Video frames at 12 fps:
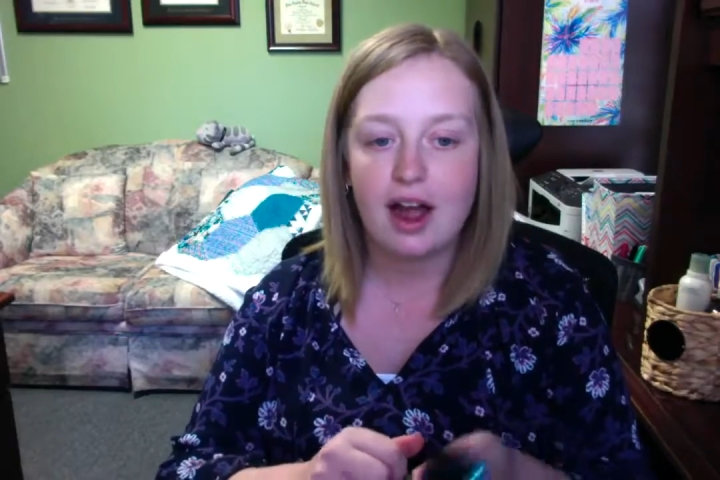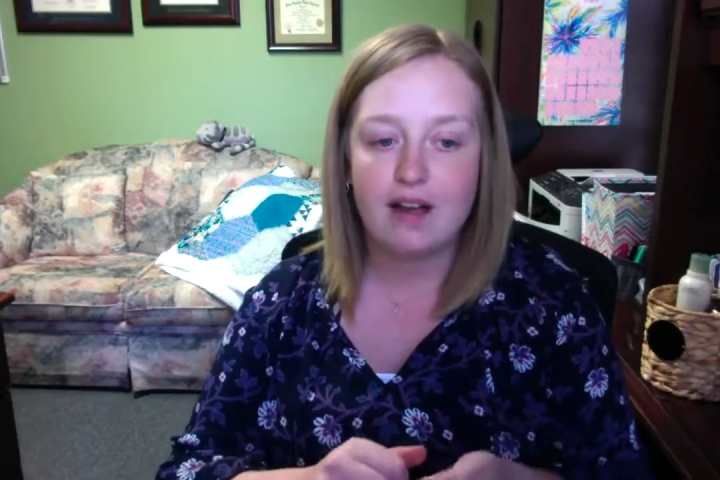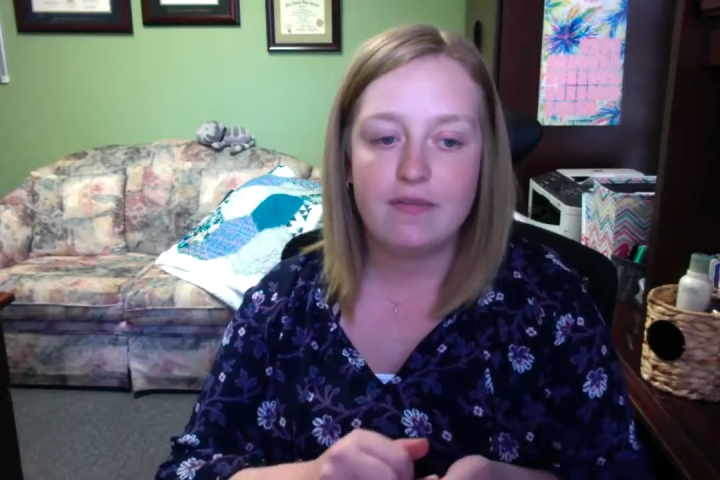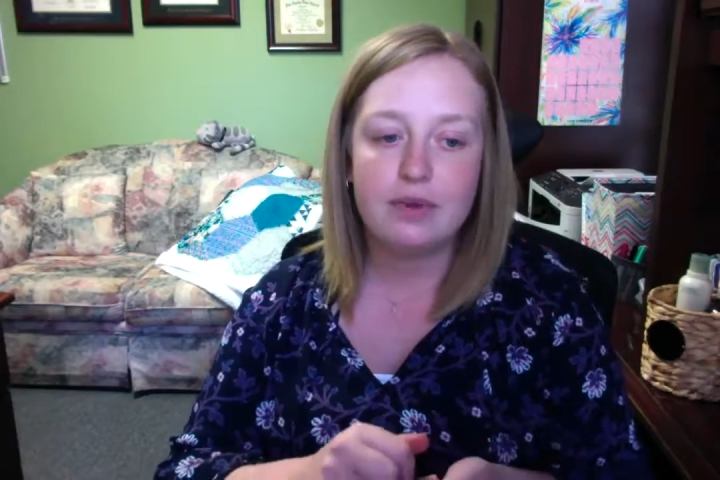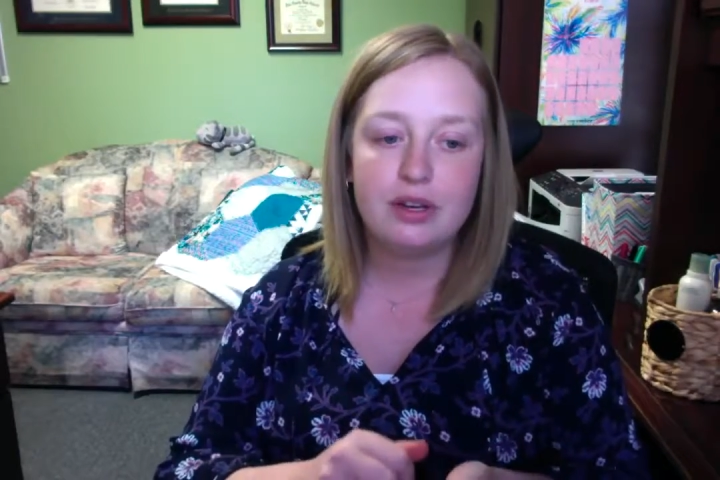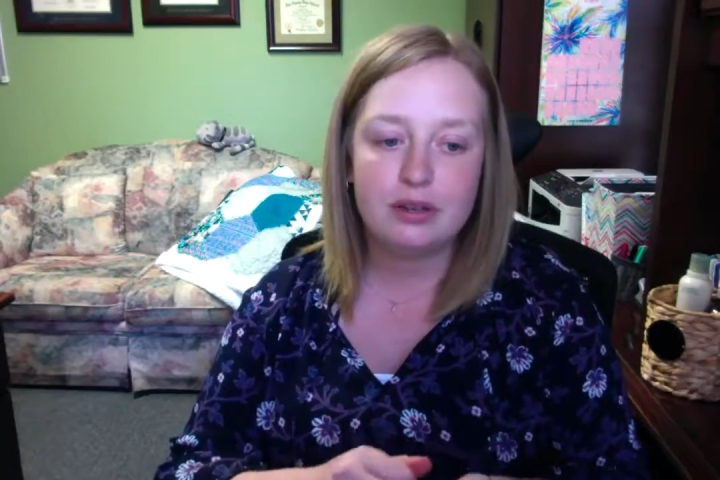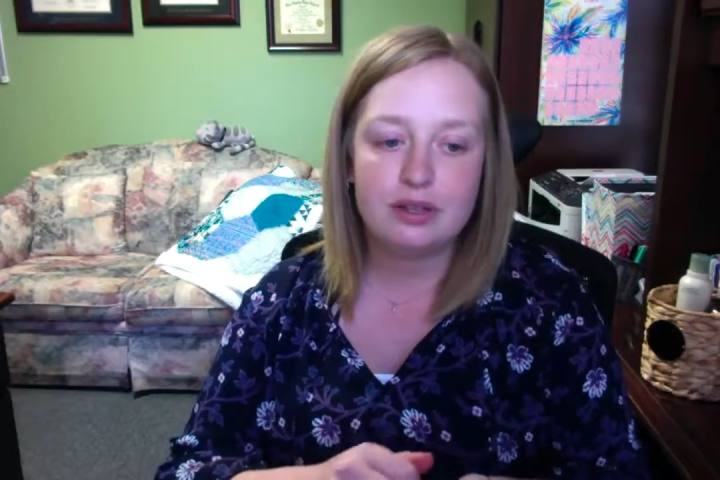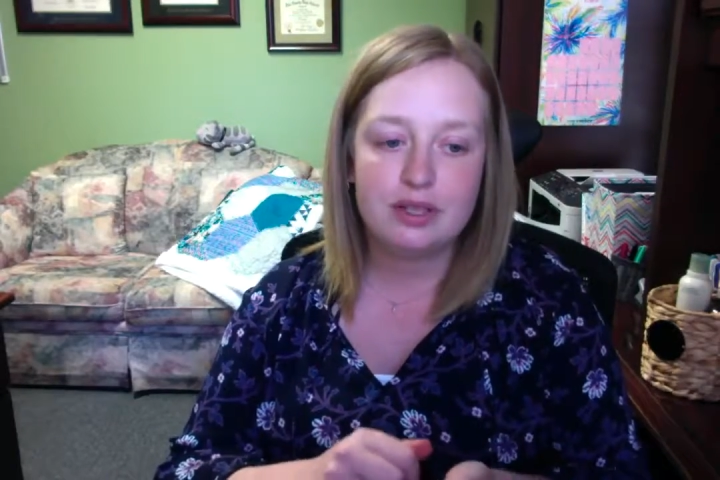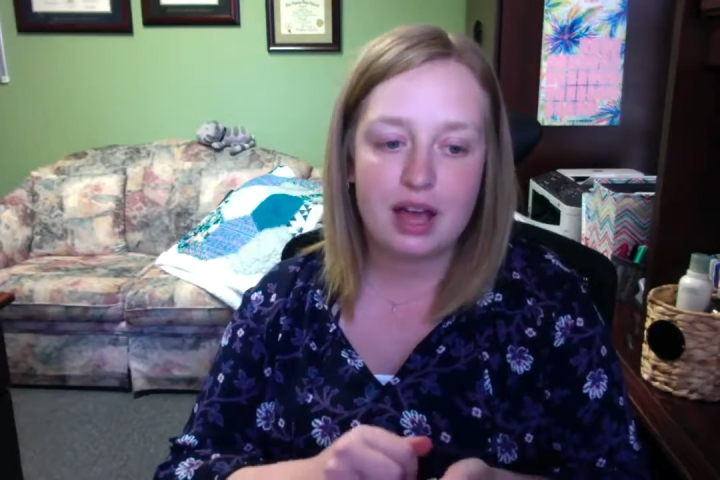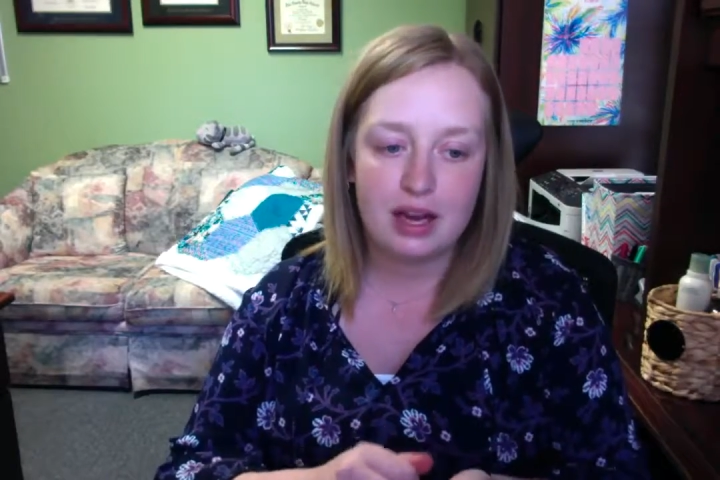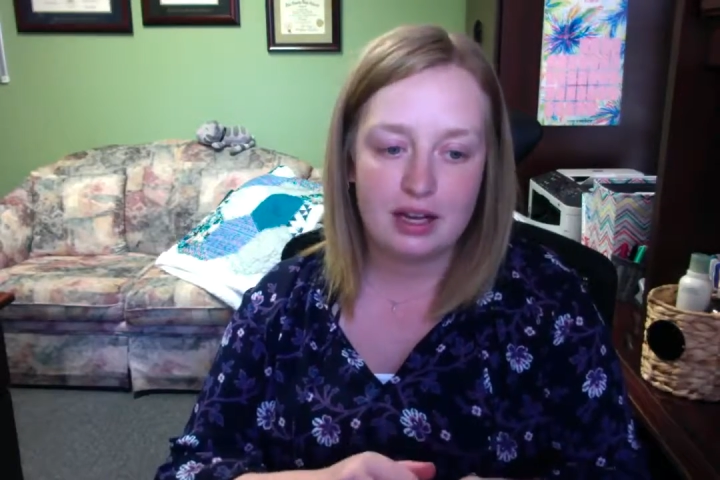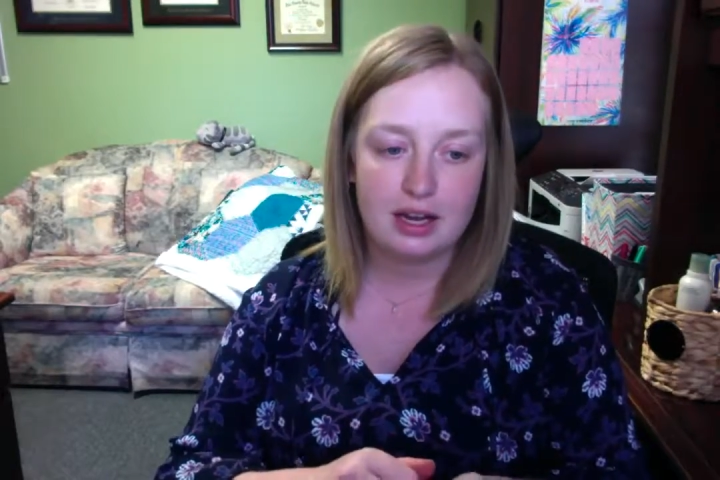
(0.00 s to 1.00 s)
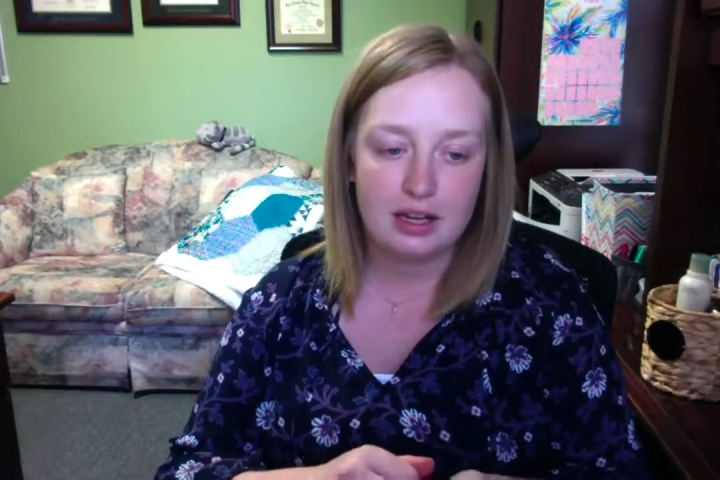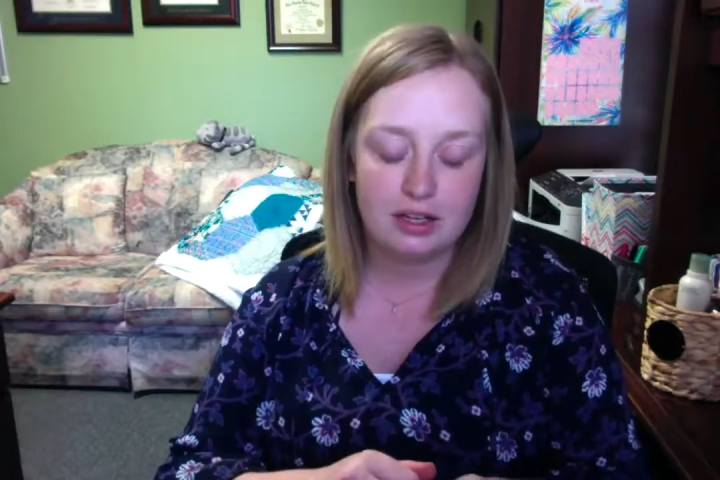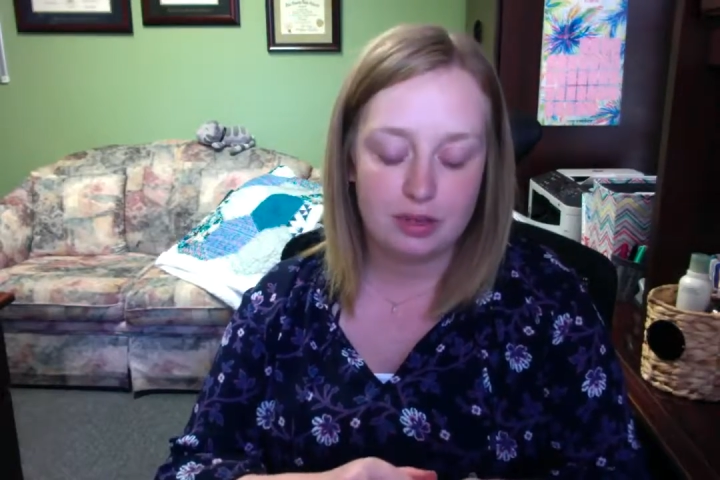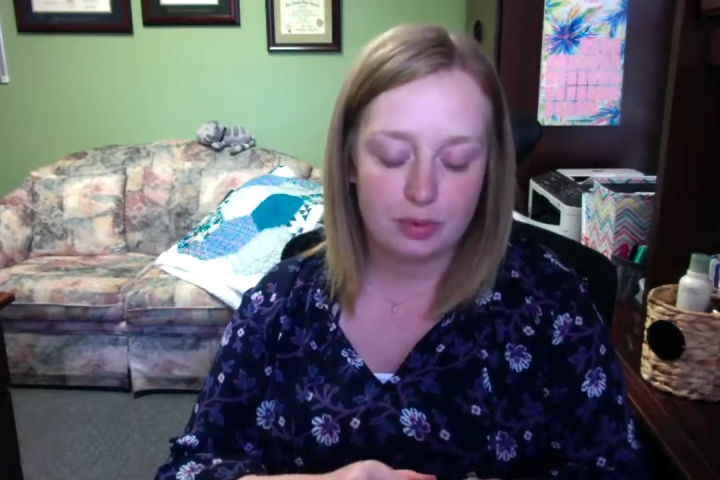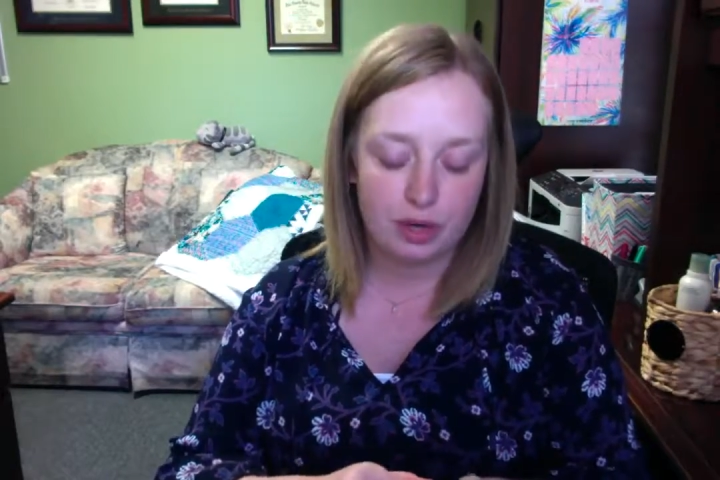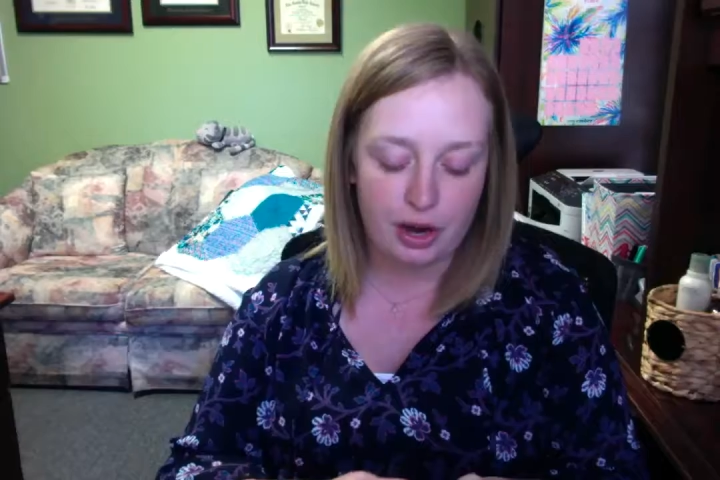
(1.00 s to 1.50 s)
I have been using the Head Kandy
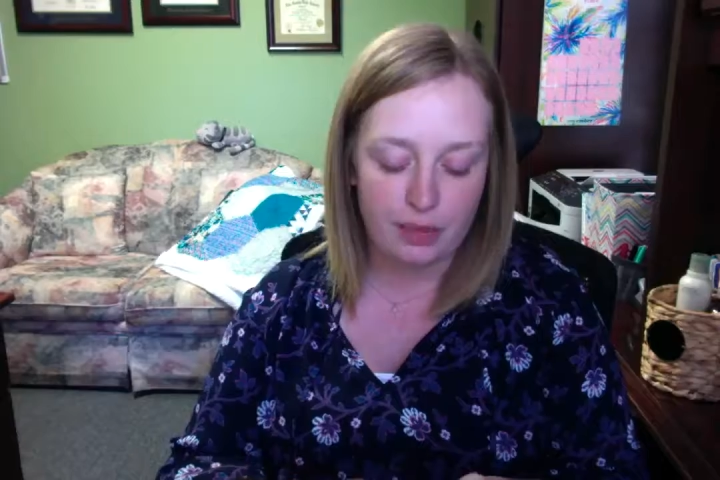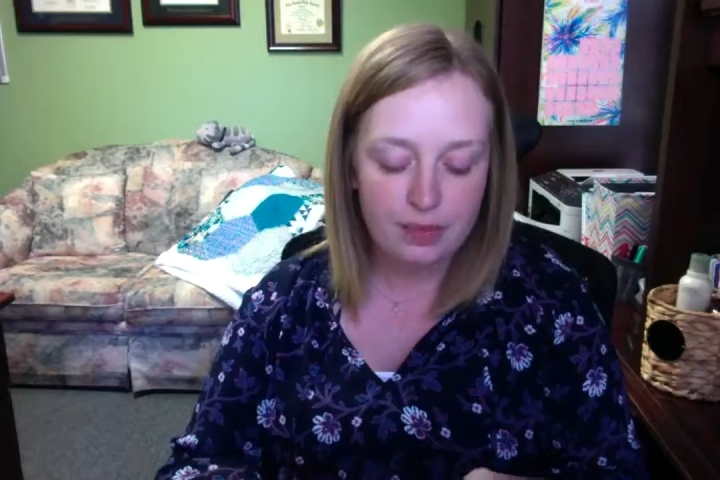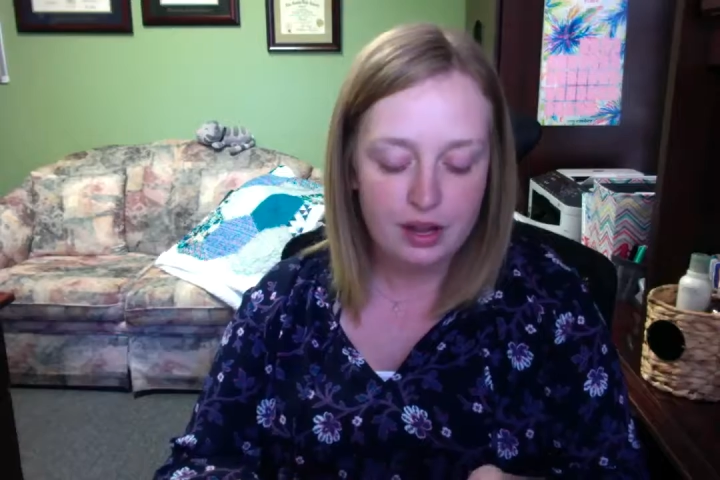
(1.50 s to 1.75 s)
2.0.